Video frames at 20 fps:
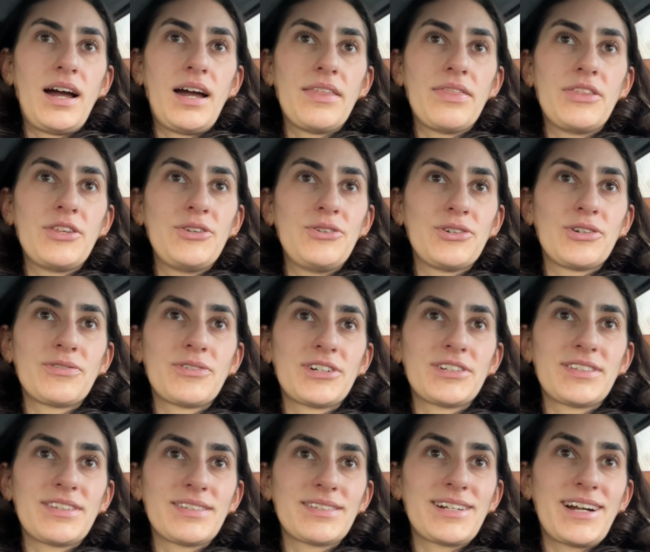the
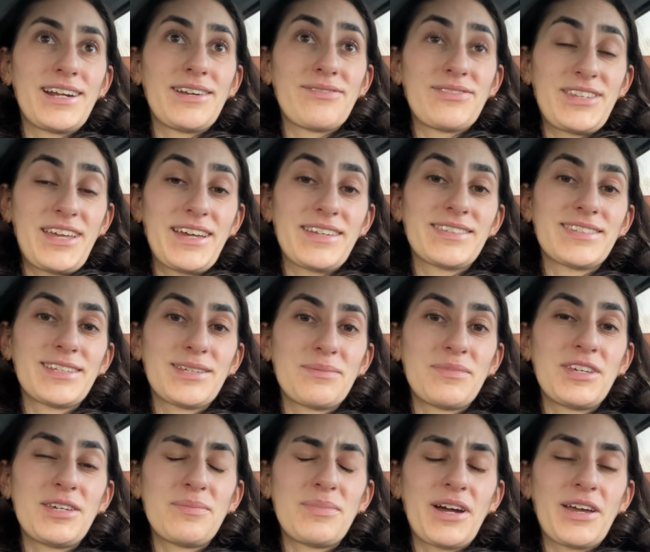universe is kind of testing
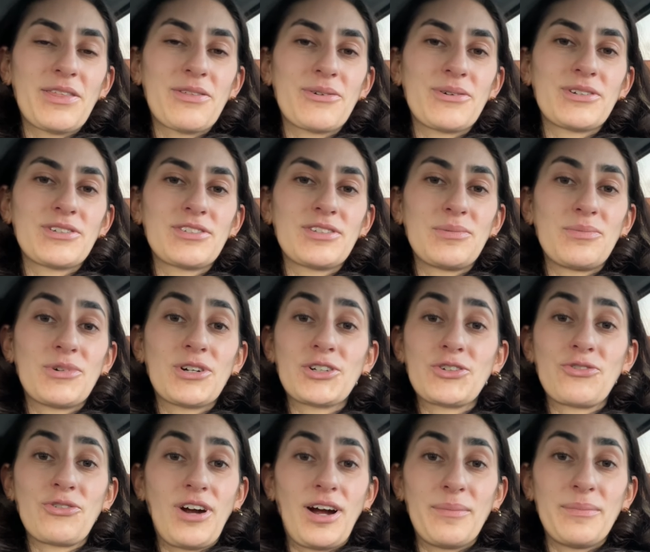me by throwing some more
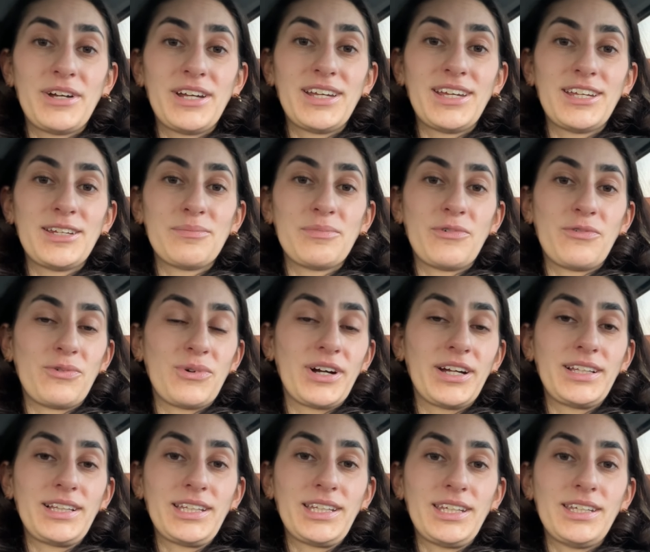drama in before
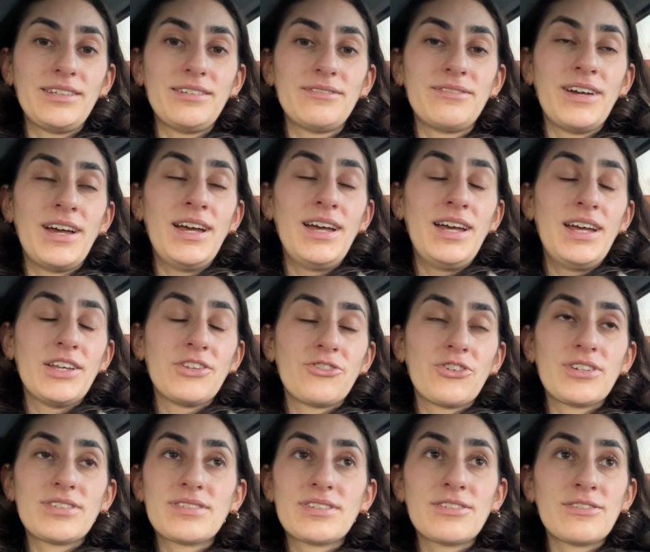I leave
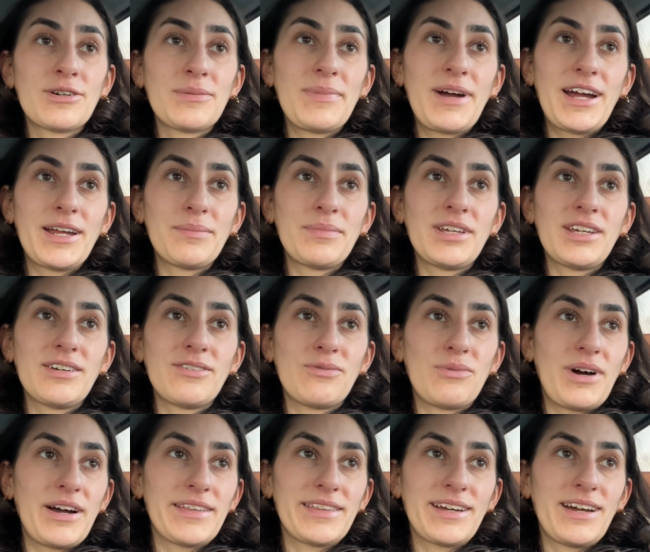just to remind me of
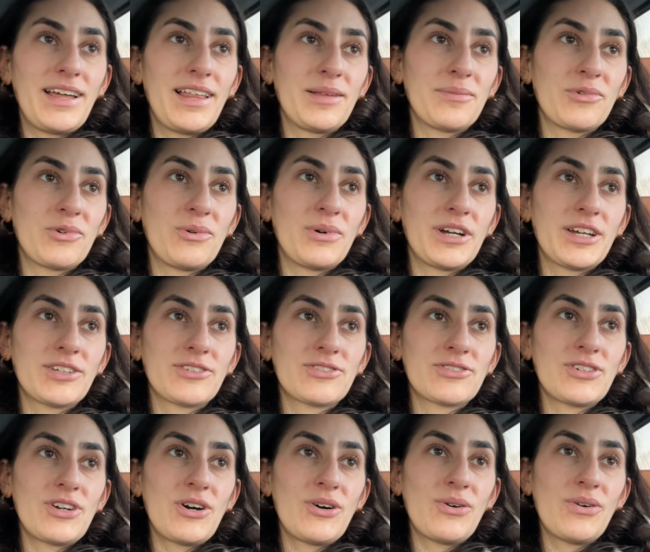why the hell I'm going.
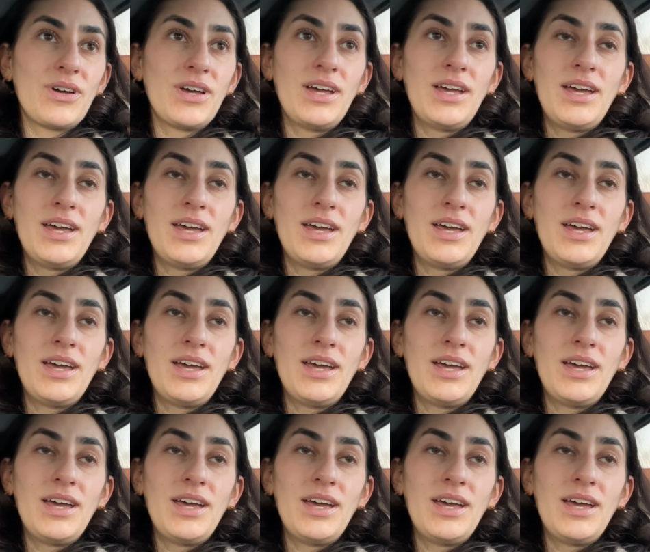So